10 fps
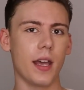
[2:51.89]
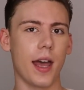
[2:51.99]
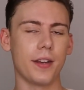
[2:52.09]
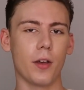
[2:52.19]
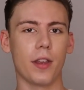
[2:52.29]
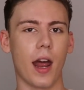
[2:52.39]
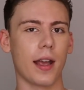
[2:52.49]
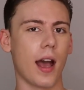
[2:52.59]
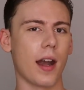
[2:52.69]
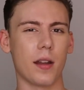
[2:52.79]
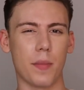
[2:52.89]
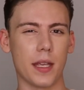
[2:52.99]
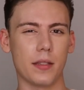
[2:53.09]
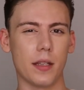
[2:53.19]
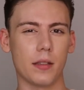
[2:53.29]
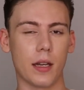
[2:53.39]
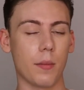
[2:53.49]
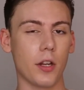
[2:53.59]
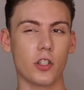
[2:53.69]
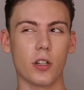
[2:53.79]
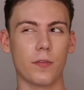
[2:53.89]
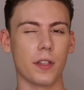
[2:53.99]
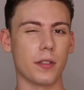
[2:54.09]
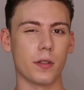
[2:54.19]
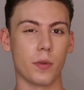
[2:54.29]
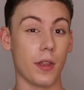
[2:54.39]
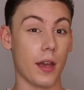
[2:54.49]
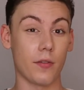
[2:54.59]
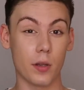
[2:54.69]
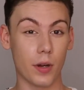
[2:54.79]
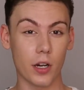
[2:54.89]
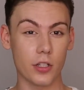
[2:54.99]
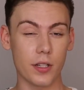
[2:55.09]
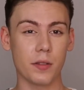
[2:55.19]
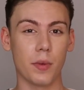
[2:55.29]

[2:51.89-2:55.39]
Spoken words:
I know that I got it at Macy's, and I'm not sure if this is with every purchase,